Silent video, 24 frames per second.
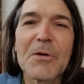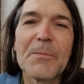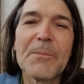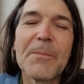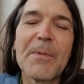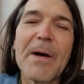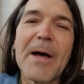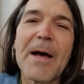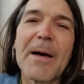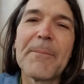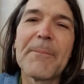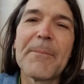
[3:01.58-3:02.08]

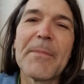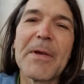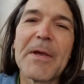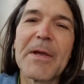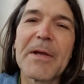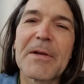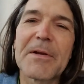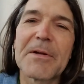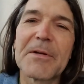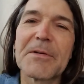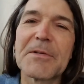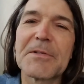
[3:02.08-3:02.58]
pop
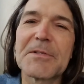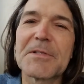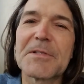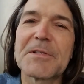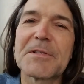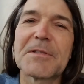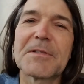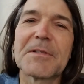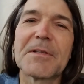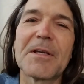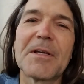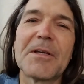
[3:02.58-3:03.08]

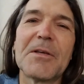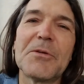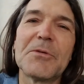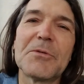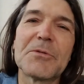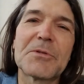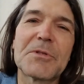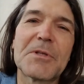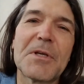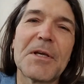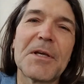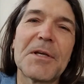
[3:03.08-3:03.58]
makers that
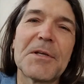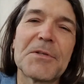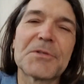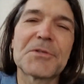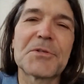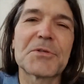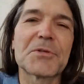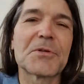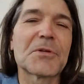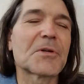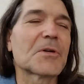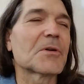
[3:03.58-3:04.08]
use cane
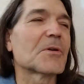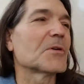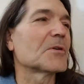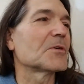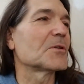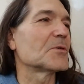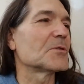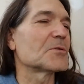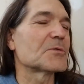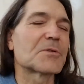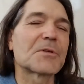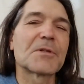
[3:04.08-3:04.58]
sugar
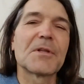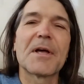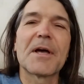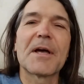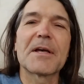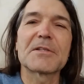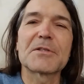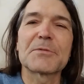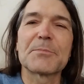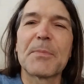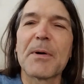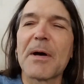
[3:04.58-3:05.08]
and use
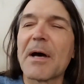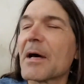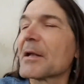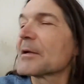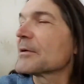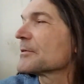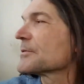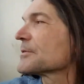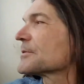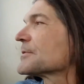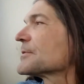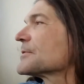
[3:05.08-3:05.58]
glass
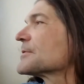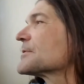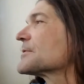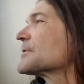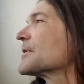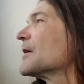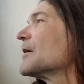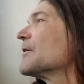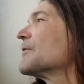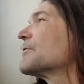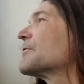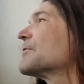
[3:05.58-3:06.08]
bottles and
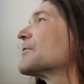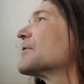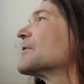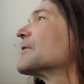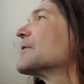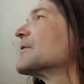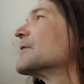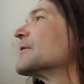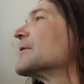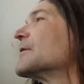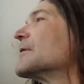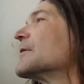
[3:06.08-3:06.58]
stuff.
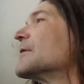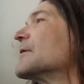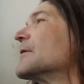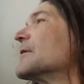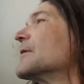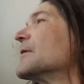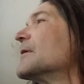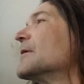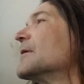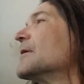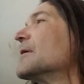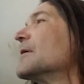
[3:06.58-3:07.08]

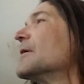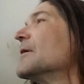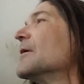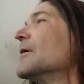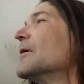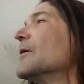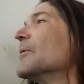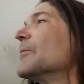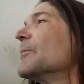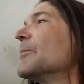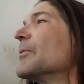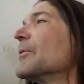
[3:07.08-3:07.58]

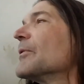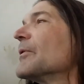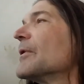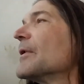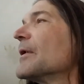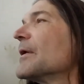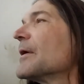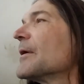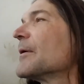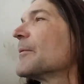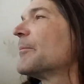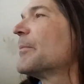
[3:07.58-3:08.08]
Oh
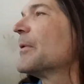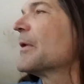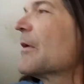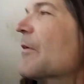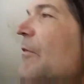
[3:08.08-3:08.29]
boy. Big